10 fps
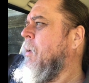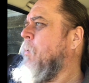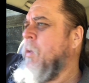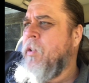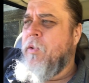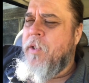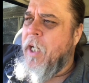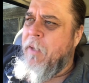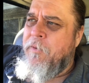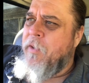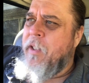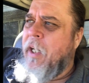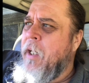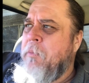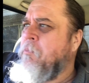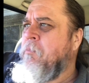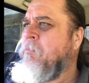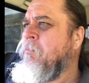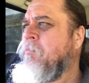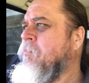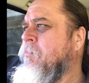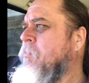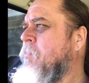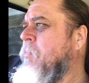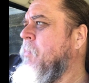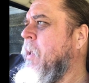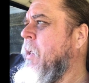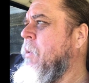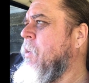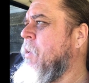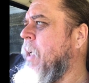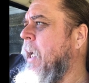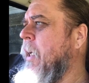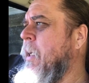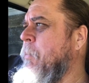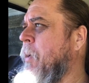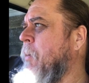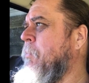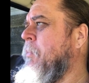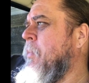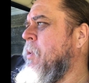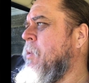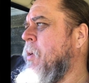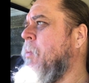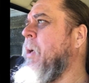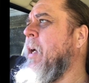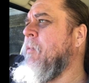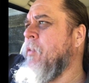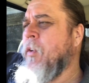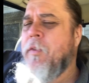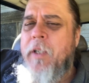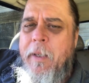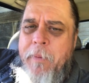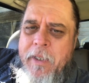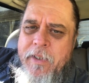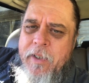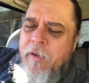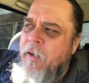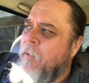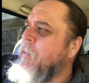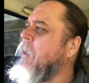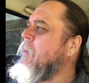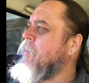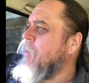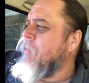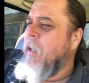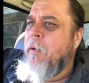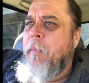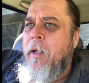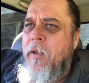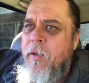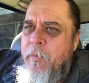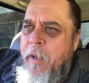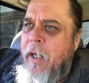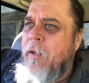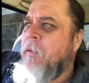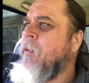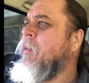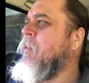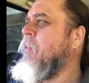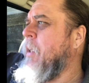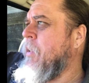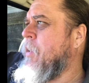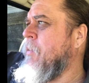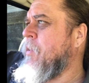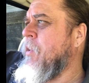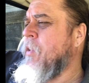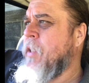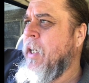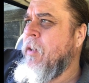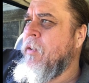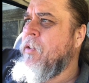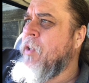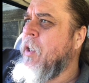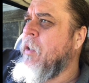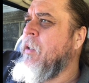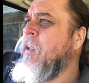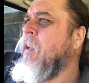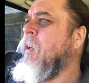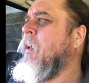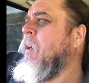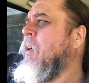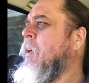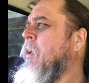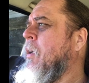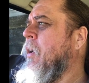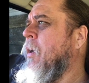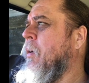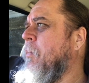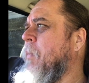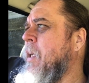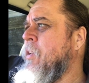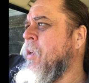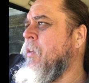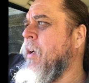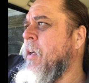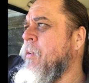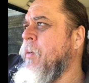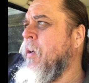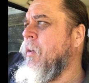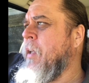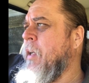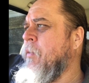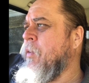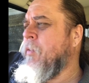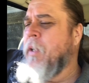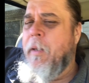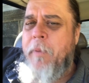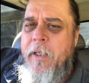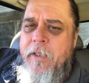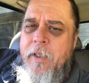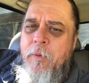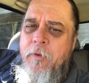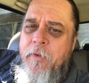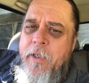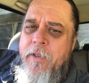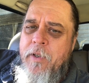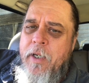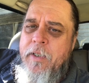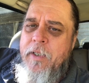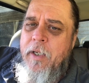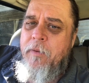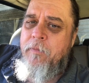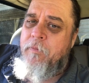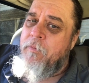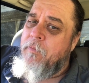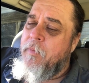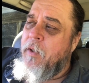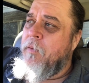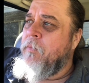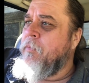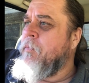Once you stop for the night, it just can't keep up. So we have the rooftop AC on it. We got a generator mounted on the back. That stuff's going to stay on the truck. That generator or that rooftop AC will freeze your ass out, you know.